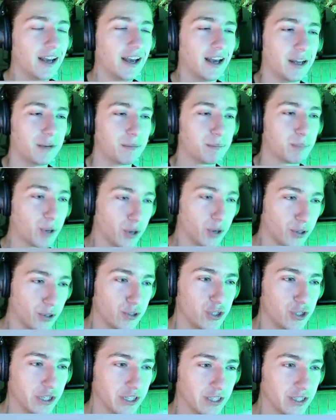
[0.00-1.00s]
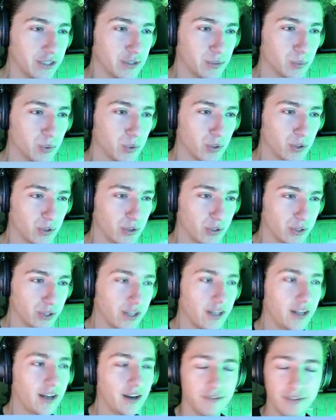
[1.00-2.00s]
and purging this world
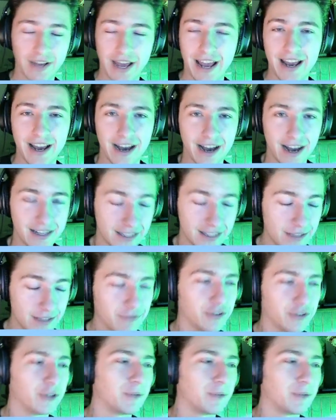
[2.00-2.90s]
of AI evil.